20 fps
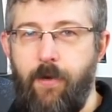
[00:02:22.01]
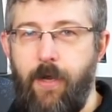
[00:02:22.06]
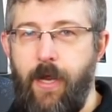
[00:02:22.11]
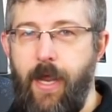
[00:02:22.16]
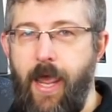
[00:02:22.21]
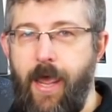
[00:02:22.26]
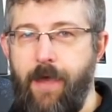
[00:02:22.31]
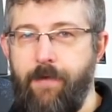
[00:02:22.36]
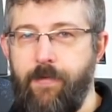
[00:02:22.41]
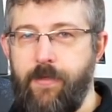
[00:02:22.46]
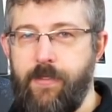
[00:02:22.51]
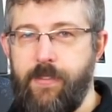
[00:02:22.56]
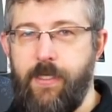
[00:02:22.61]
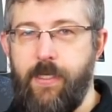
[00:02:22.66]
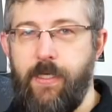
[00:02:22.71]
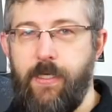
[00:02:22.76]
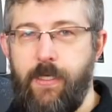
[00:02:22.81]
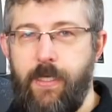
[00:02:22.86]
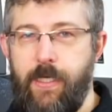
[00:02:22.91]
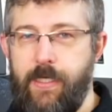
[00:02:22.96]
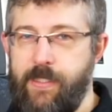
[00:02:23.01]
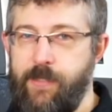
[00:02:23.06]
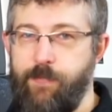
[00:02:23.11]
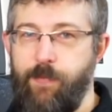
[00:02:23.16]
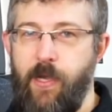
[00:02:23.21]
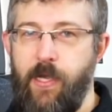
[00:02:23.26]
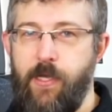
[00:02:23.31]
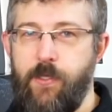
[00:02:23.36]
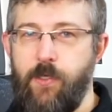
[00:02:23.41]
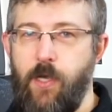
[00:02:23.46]
I have as a
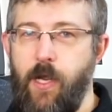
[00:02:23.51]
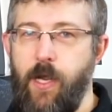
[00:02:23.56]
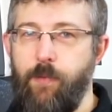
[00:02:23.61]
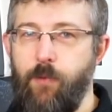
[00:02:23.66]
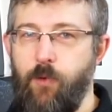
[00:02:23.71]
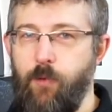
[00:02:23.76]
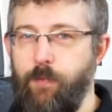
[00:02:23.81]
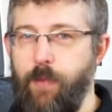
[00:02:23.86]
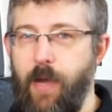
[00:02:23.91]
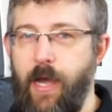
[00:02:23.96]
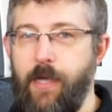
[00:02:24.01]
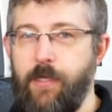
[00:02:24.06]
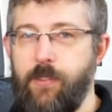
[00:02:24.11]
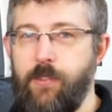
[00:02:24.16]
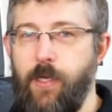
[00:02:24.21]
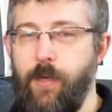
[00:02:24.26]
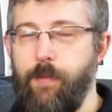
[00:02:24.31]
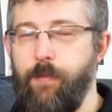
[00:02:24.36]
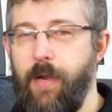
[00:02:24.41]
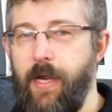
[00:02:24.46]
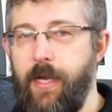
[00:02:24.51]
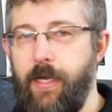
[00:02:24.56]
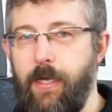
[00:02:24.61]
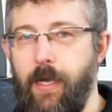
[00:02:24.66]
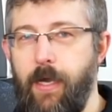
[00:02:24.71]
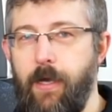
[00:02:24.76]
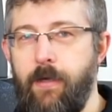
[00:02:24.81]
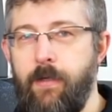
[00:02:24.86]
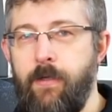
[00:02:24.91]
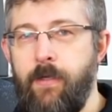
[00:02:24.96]
spare time or part-time
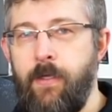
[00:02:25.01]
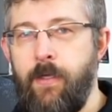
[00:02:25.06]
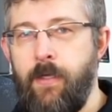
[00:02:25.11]
maker,